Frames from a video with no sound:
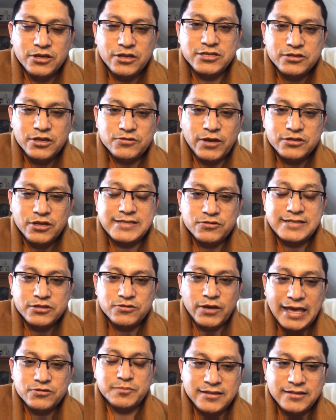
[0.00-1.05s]
to
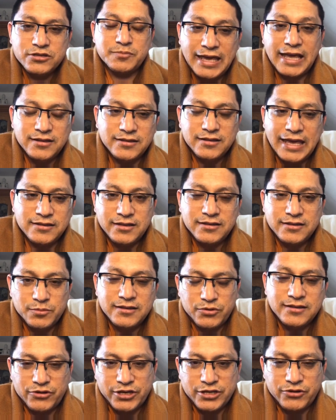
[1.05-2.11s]
attain the
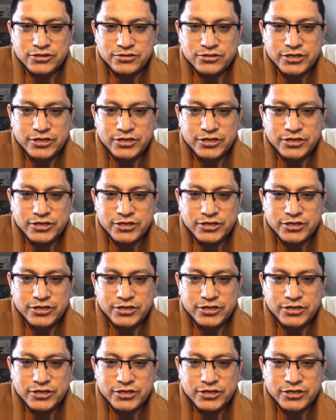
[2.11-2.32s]
liberation.